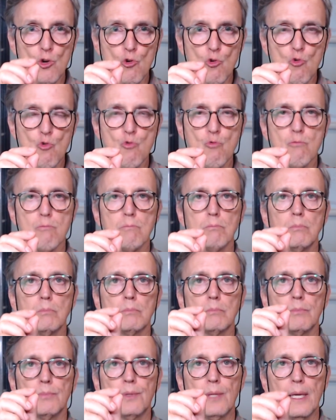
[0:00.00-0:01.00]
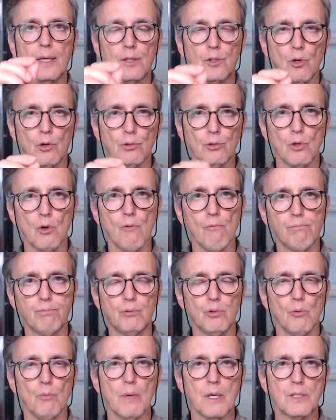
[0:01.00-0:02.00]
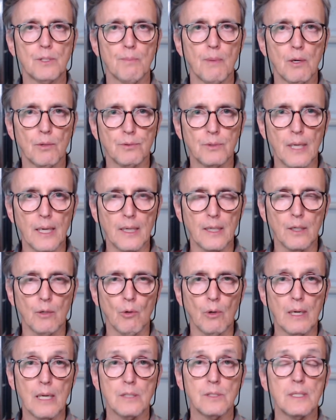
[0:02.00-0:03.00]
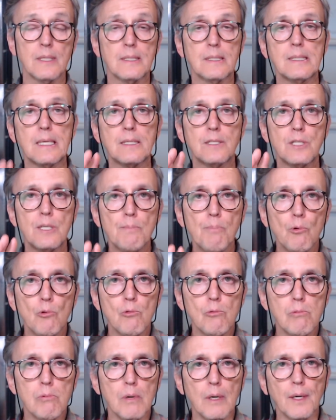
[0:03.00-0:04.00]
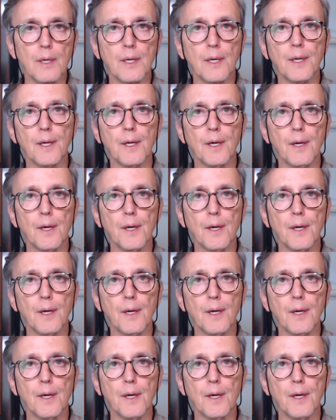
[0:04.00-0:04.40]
you that don't know too much about technical analysis a simple